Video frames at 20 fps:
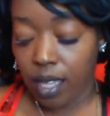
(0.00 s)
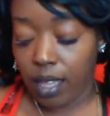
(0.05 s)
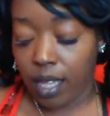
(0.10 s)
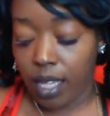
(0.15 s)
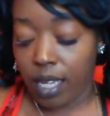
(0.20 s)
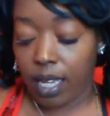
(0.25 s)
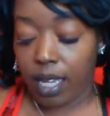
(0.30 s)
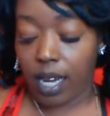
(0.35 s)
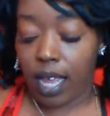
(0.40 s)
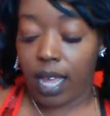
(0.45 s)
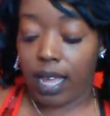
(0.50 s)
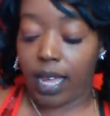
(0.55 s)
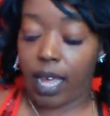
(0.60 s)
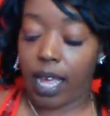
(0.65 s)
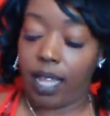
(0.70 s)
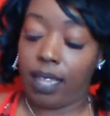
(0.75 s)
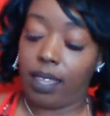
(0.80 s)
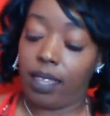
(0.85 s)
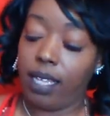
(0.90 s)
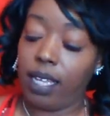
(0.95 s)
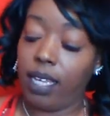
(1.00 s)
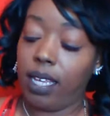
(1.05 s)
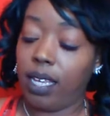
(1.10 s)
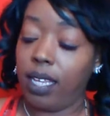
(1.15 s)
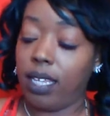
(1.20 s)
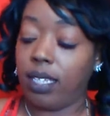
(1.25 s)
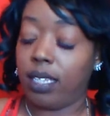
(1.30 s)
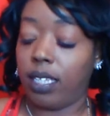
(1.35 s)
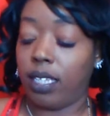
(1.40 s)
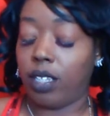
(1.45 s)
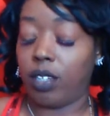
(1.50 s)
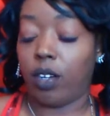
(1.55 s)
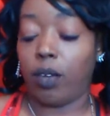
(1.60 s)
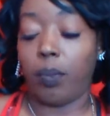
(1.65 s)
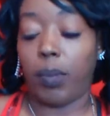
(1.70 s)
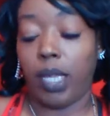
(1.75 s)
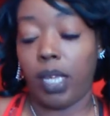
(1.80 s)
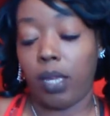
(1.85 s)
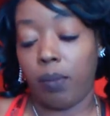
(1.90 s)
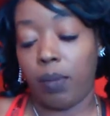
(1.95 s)
Then I got these. These are
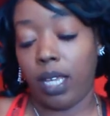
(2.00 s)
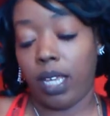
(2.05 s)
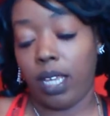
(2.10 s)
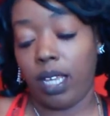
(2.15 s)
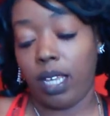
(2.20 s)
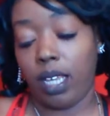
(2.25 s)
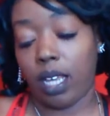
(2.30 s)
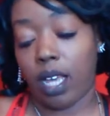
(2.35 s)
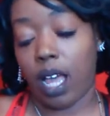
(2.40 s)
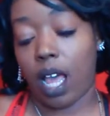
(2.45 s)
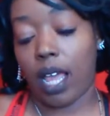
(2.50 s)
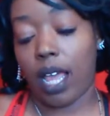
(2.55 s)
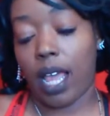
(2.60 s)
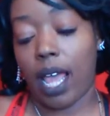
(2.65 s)
BB